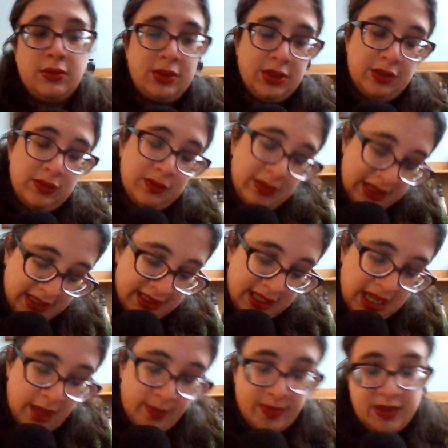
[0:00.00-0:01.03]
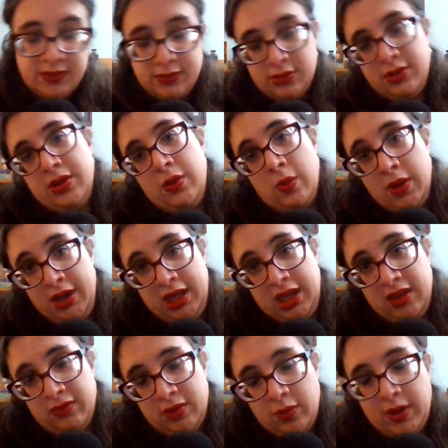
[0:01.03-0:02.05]
do you need to keep this or do you want to
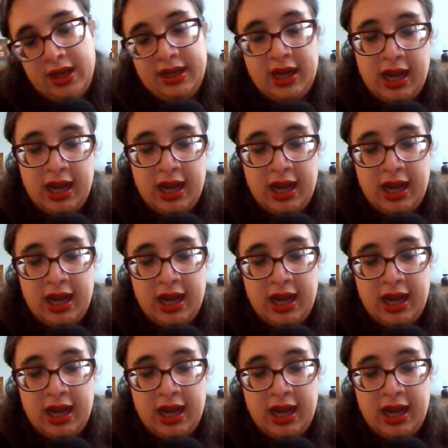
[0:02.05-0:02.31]
give it away.